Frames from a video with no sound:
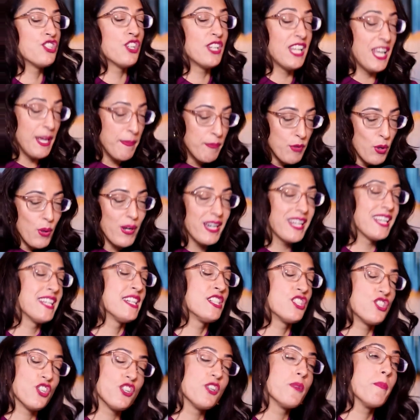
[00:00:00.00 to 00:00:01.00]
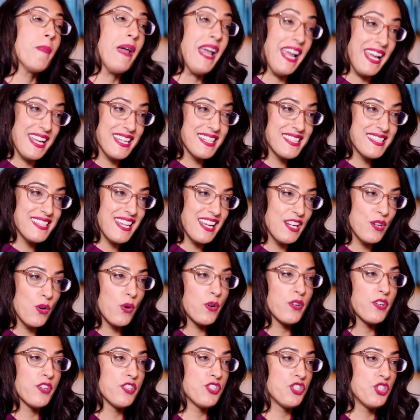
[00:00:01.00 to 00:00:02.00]
should keep going at a certain pace in
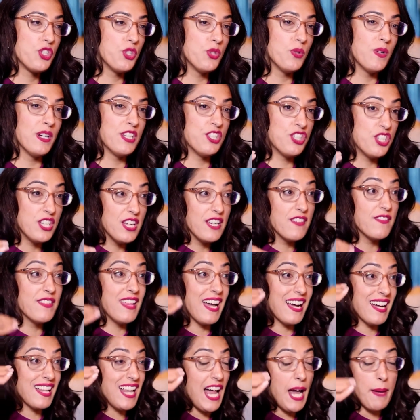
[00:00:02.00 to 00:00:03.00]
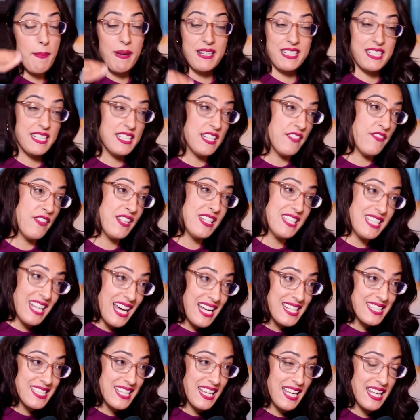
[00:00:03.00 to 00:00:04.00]
order to achieve that climax. Because if it
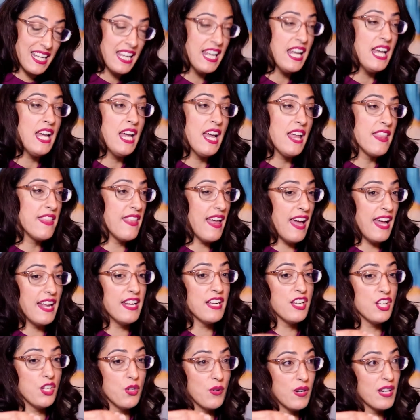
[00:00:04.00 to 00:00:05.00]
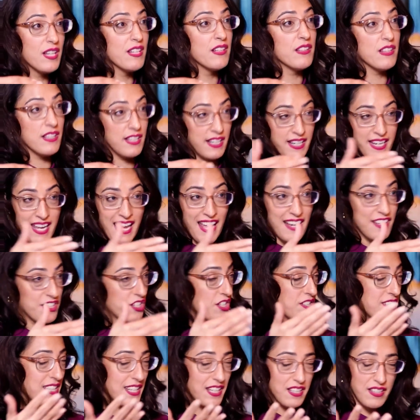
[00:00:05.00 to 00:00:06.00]
doesn't, then you can, again,
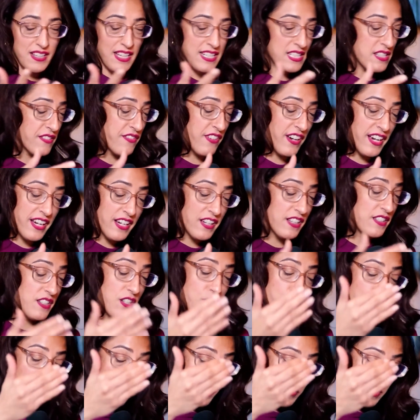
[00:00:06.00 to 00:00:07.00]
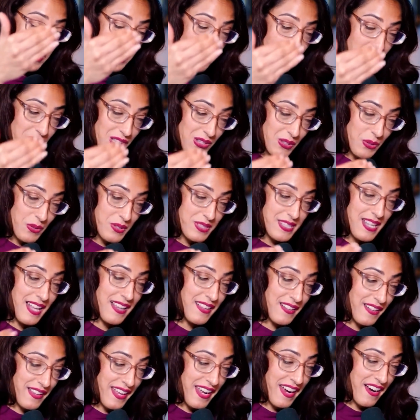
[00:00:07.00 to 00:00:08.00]
just like that's a very good description, you'll lose that
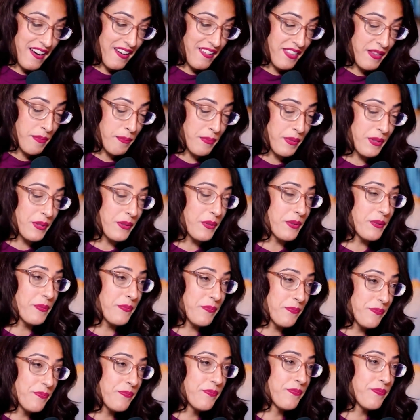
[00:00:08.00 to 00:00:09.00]
little air in the balloon.